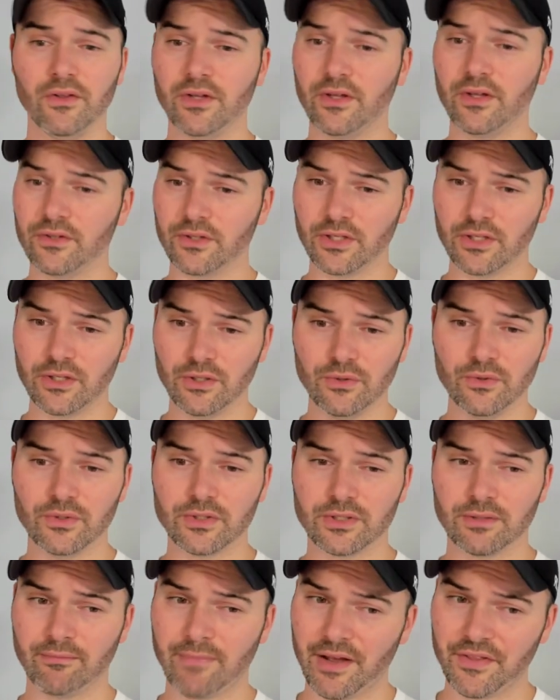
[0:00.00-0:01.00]
the other
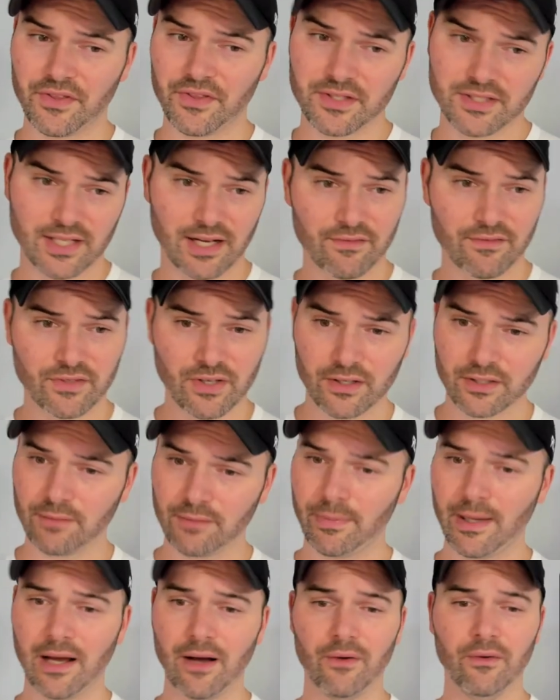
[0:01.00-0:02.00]
cues and methods that I've talked
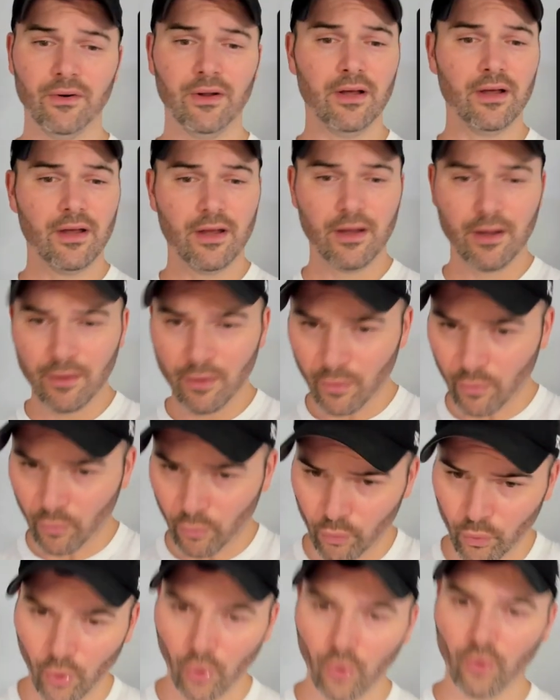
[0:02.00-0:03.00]
about.
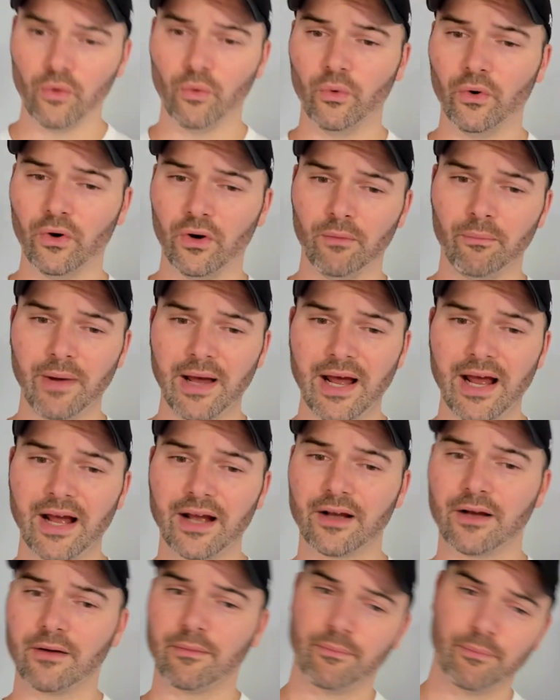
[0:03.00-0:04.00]
Roll the world
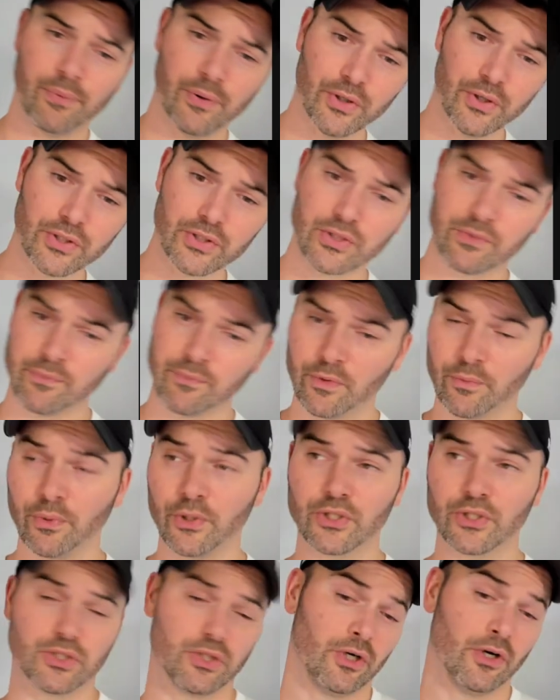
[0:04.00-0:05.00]
back, push
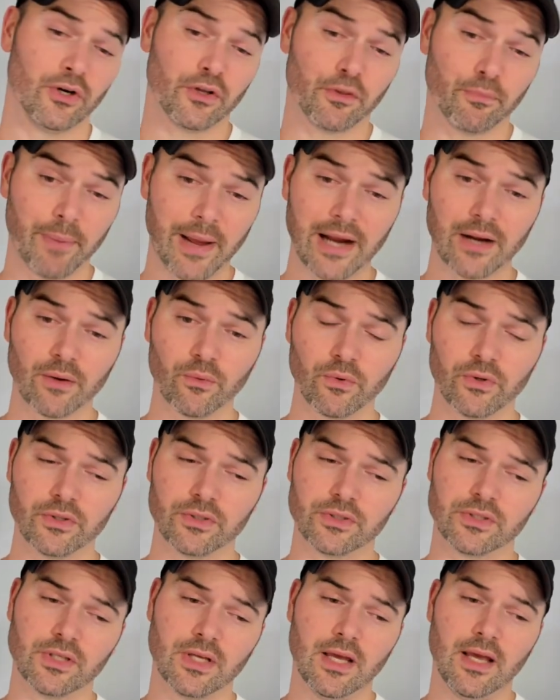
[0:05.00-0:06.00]
the earth
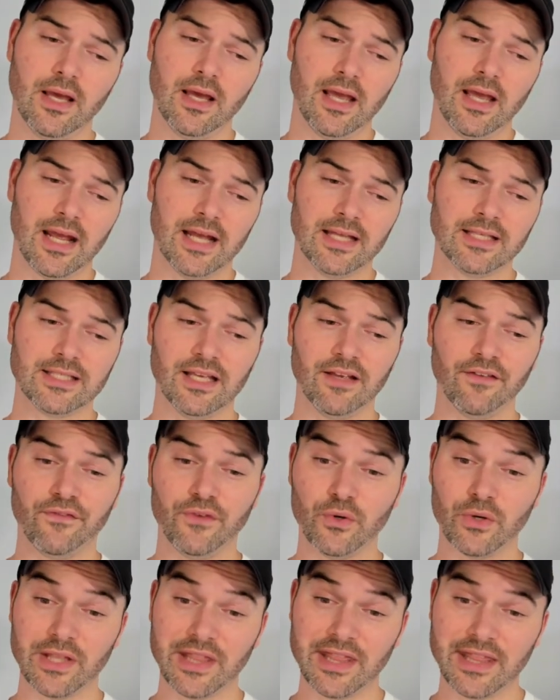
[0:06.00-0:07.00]
backwards, and see if
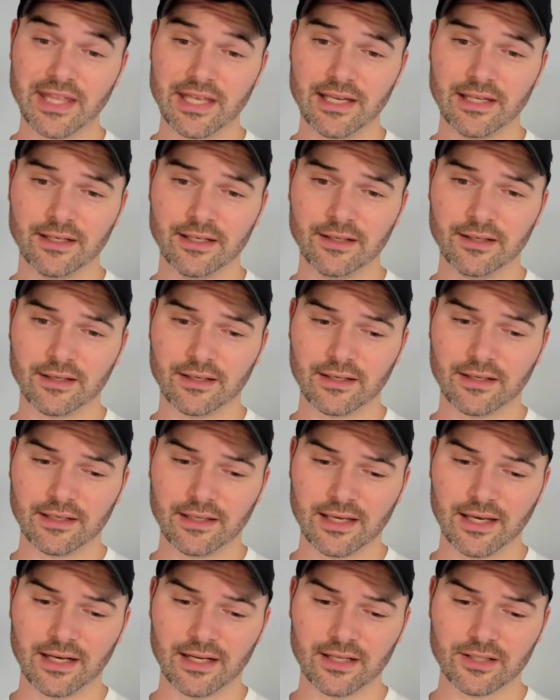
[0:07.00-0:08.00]
you can then
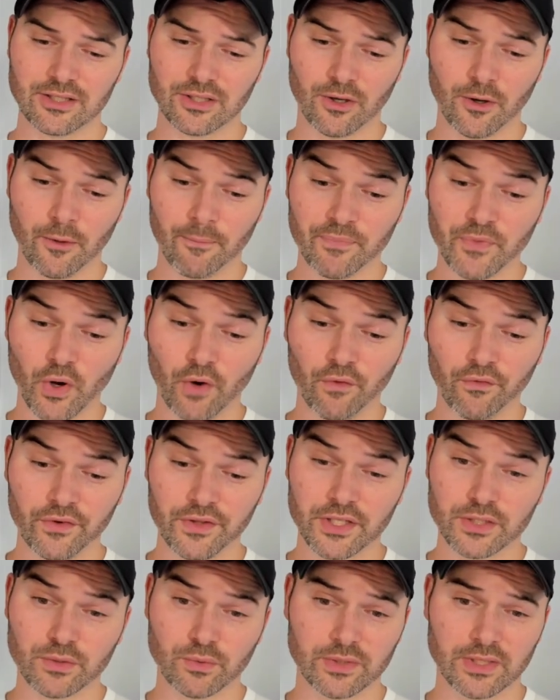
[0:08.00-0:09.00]
get it. So
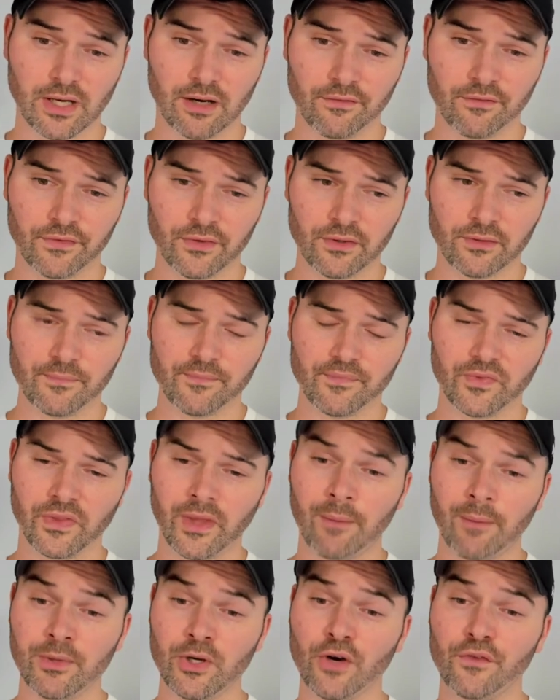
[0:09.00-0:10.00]
hopefully this was helpful.
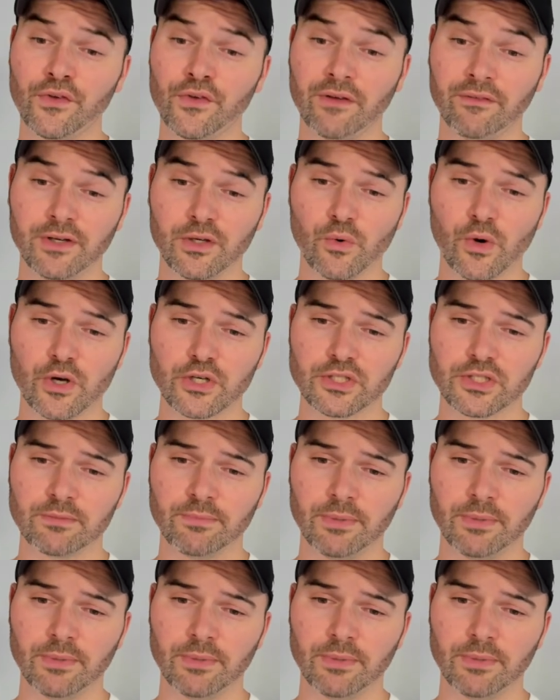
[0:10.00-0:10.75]
Let me know if you have any questions